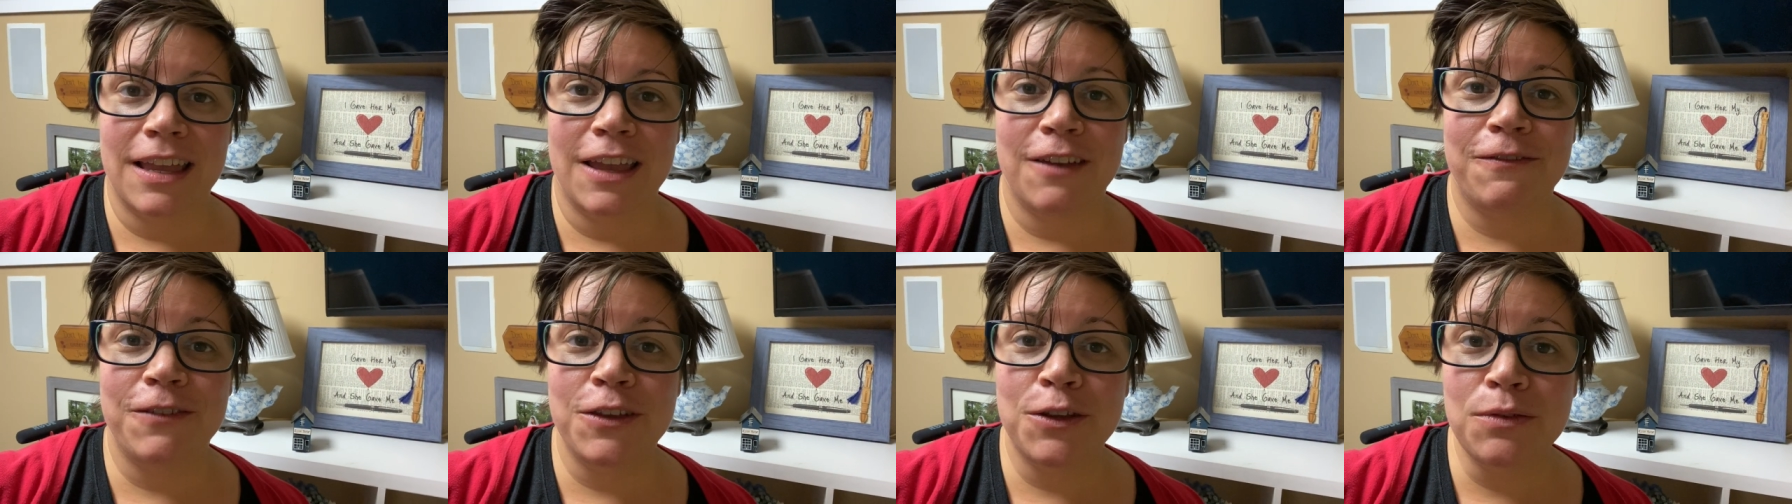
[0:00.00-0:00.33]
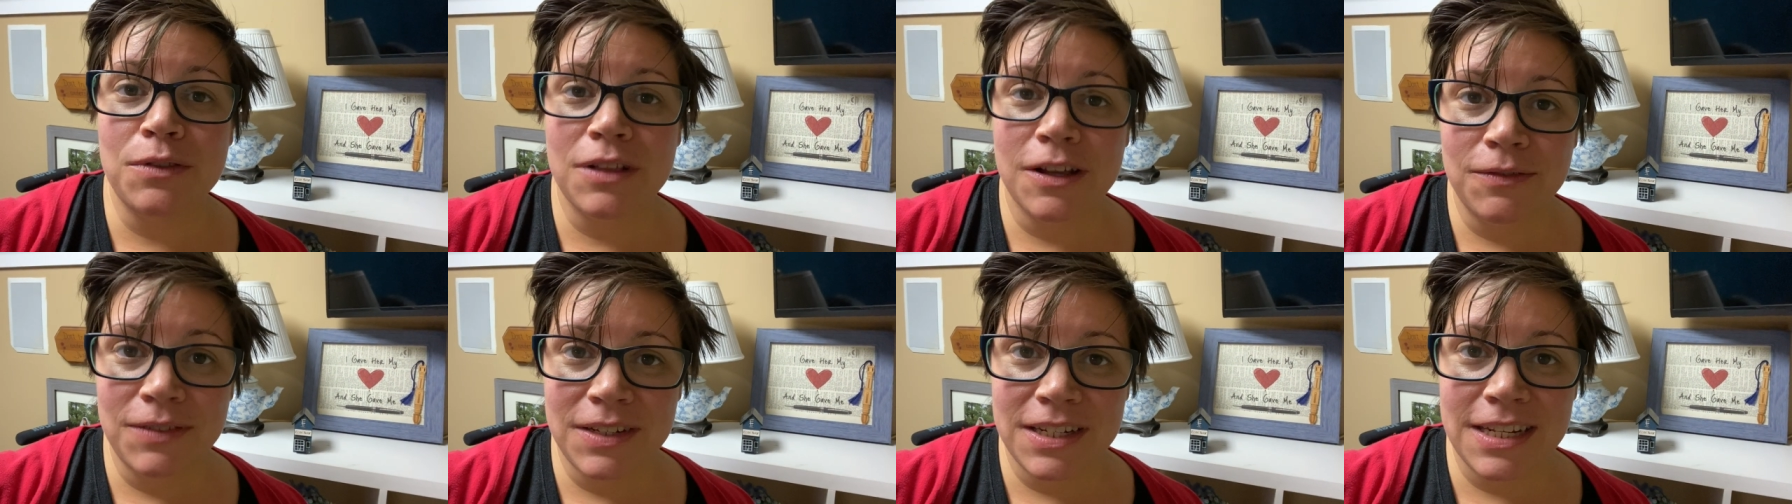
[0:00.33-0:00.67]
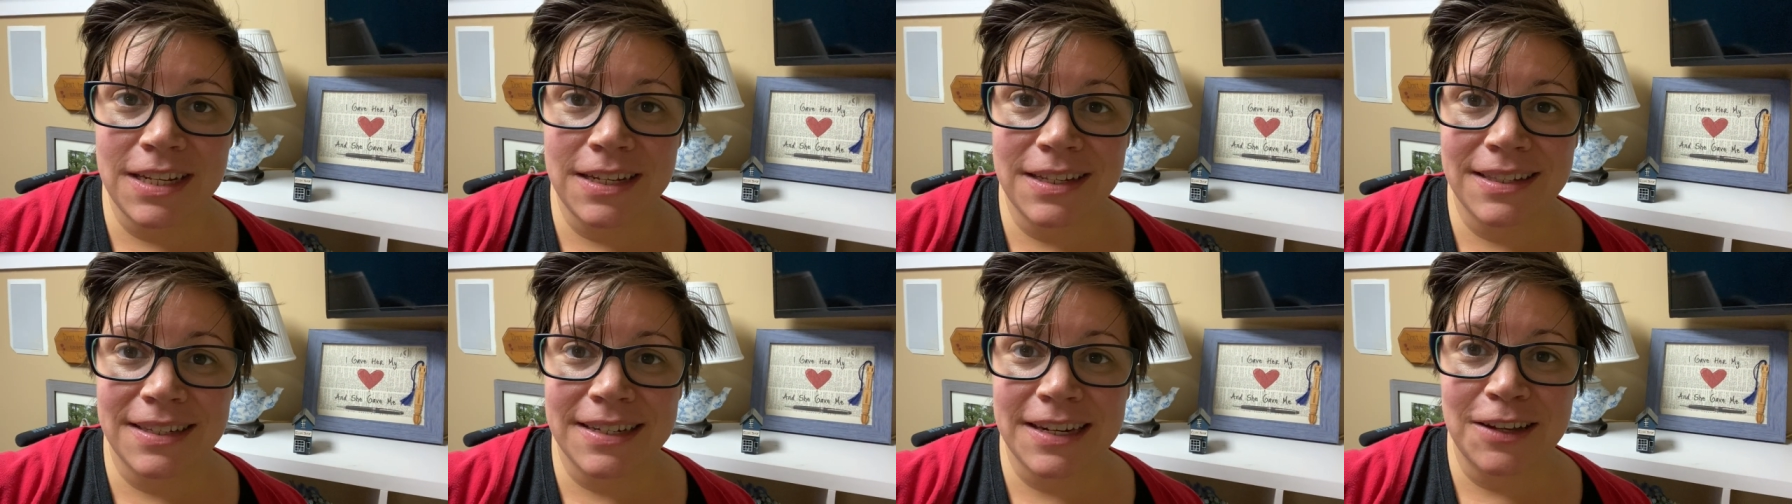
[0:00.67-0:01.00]
If you love
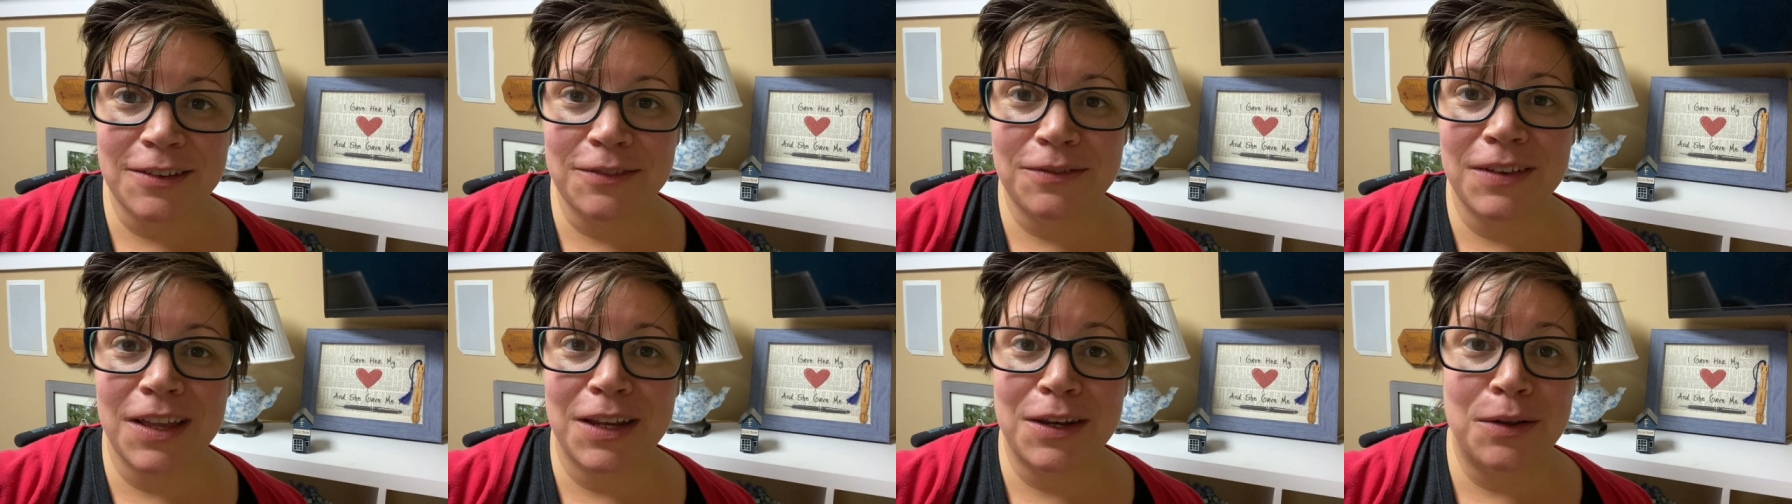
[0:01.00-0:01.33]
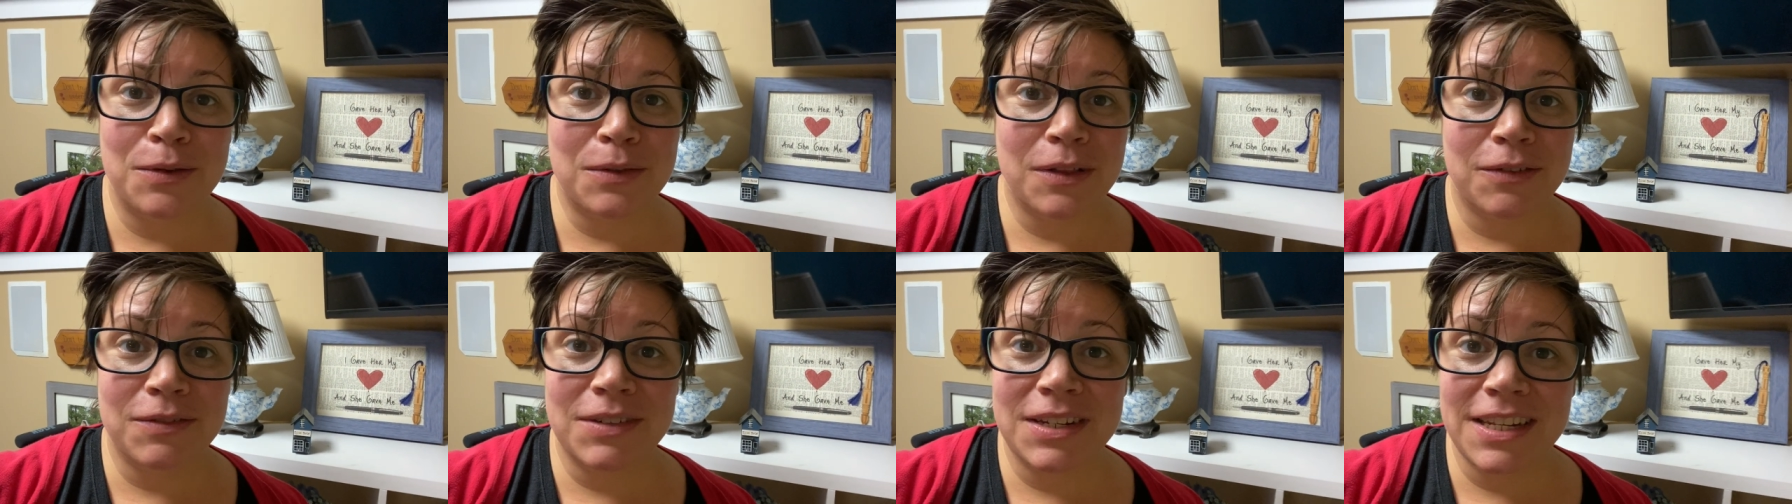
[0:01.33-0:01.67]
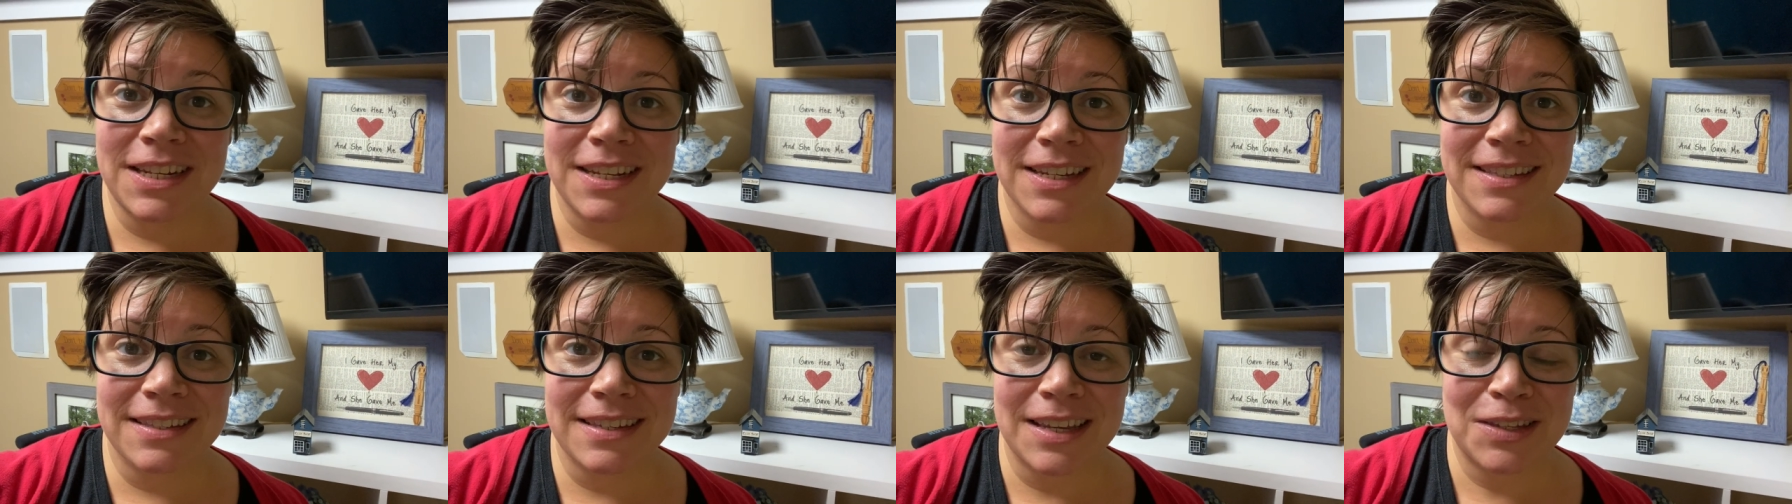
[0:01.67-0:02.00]
tea stuff and you love
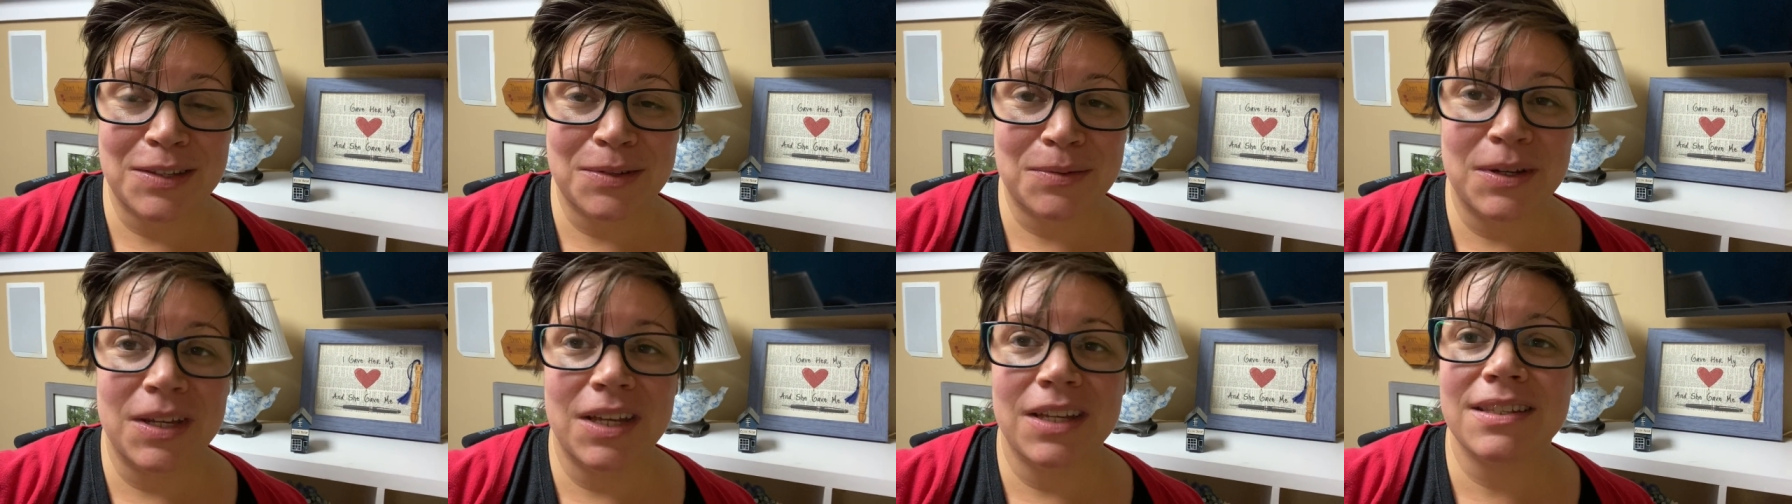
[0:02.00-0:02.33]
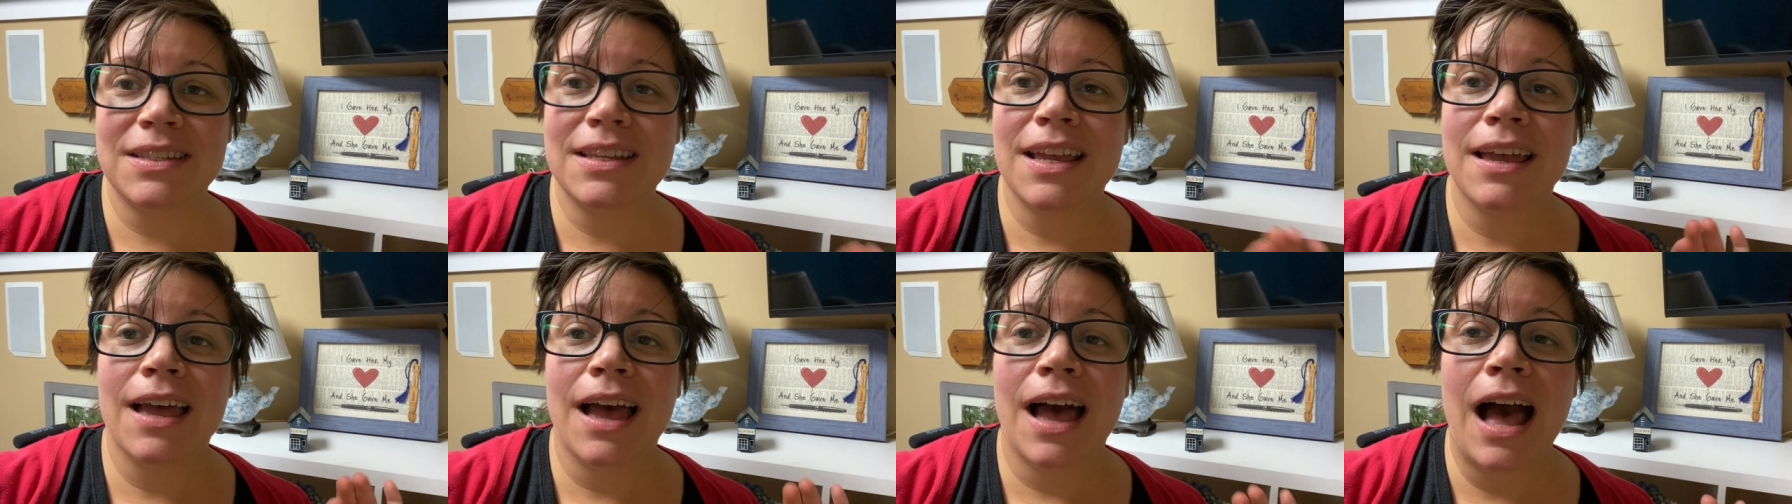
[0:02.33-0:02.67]
tea accessories,